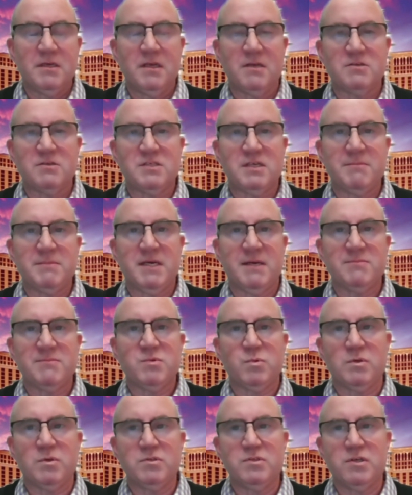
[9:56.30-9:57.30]

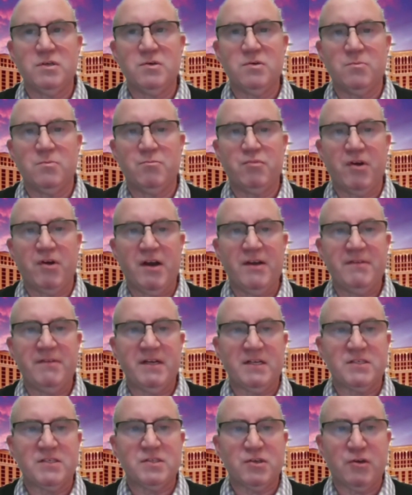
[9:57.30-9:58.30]
Sometimes we'll do private
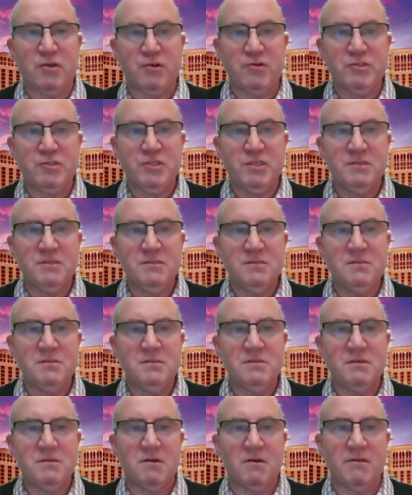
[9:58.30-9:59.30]

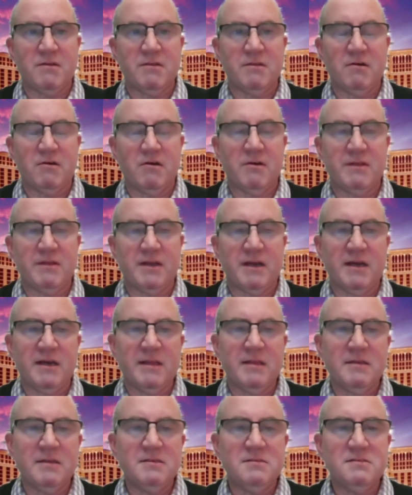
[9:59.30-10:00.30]
excursions on the
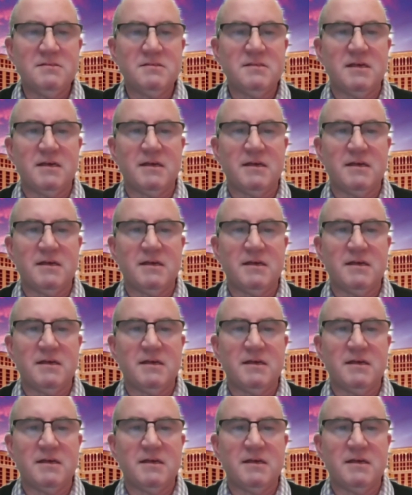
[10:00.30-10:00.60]
islands,